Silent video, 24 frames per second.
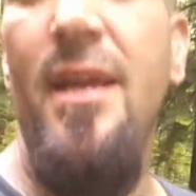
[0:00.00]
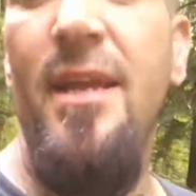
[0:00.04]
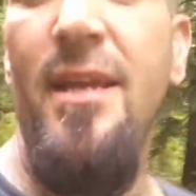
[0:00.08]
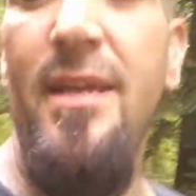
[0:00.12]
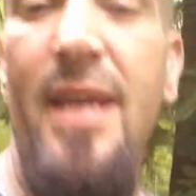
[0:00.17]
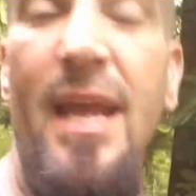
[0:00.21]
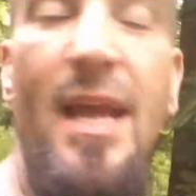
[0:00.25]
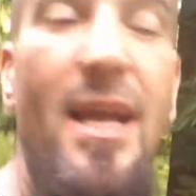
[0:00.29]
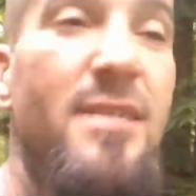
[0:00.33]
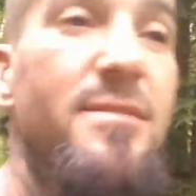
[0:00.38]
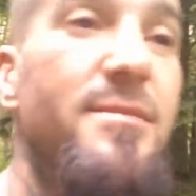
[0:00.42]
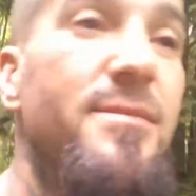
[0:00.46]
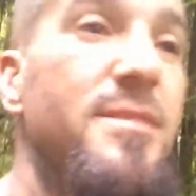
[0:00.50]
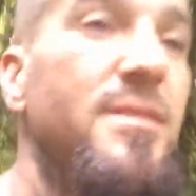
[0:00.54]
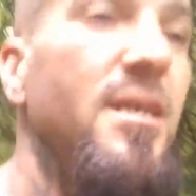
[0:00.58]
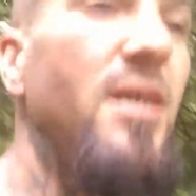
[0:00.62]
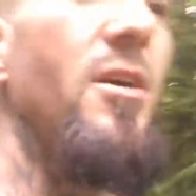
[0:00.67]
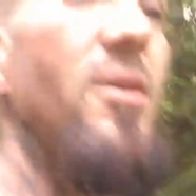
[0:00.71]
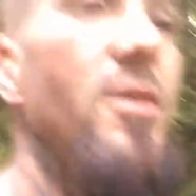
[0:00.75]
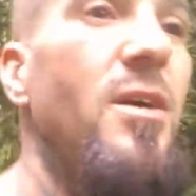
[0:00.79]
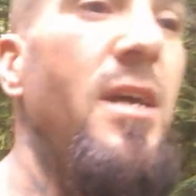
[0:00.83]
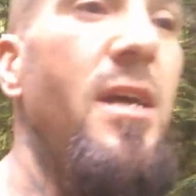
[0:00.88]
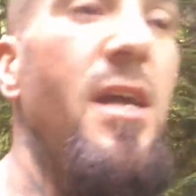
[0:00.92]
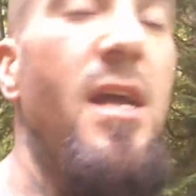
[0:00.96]
yeah,
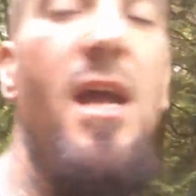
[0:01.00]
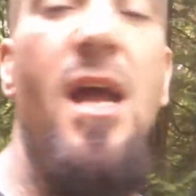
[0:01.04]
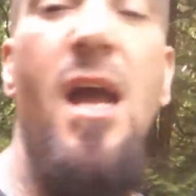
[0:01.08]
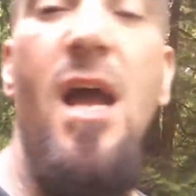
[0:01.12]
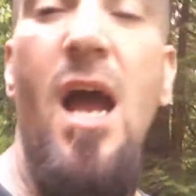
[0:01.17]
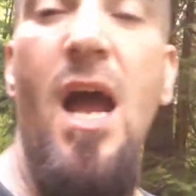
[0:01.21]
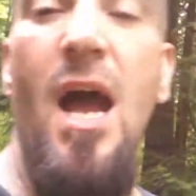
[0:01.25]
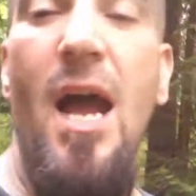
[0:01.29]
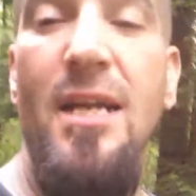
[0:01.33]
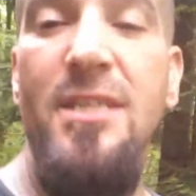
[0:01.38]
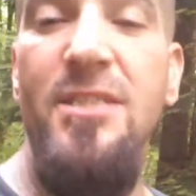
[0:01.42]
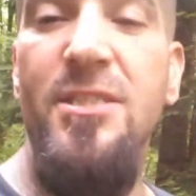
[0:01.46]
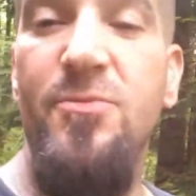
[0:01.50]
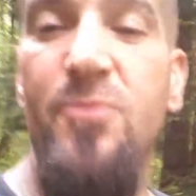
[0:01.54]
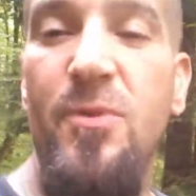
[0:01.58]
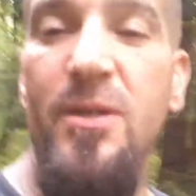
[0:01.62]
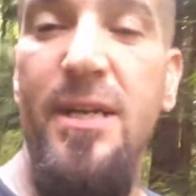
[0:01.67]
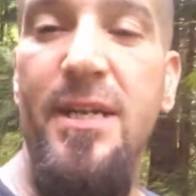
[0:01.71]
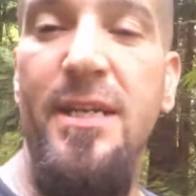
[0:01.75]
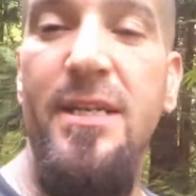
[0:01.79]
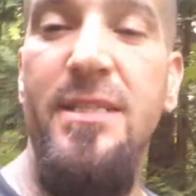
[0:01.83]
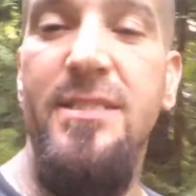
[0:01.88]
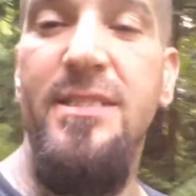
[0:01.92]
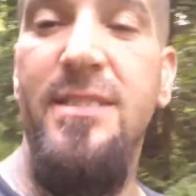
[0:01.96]
so I just
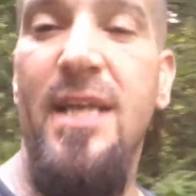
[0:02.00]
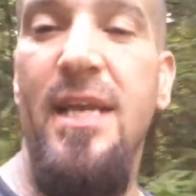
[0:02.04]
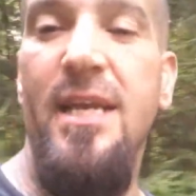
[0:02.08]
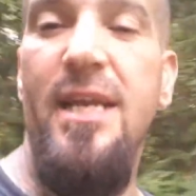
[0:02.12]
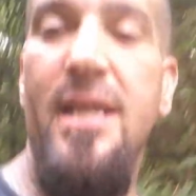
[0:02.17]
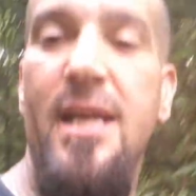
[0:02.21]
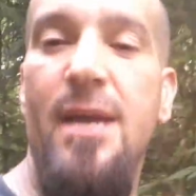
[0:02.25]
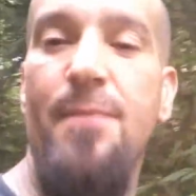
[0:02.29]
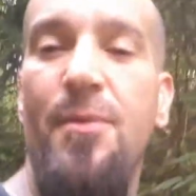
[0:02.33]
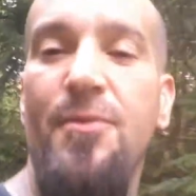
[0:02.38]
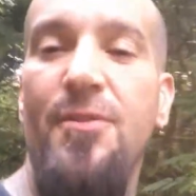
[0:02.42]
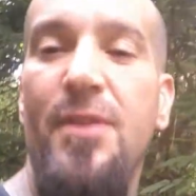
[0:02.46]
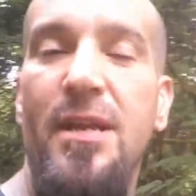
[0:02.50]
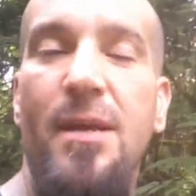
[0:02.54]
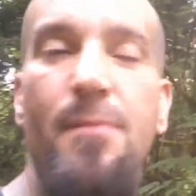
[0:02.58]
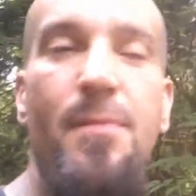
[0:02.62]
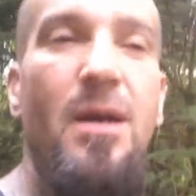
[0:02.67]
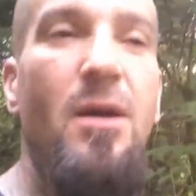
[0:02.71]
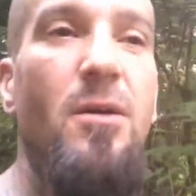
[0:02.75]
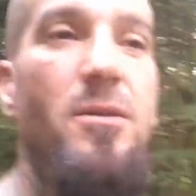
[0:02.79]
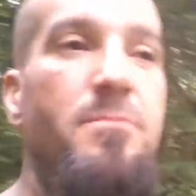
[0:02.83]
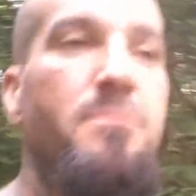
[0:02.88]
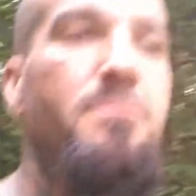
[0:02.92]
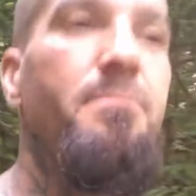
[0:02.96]
wanted to say a couple things
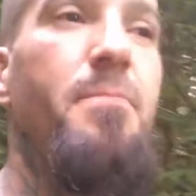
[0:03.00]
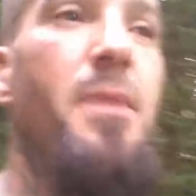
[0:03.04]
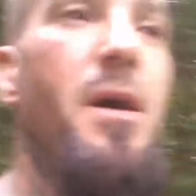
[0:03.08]
about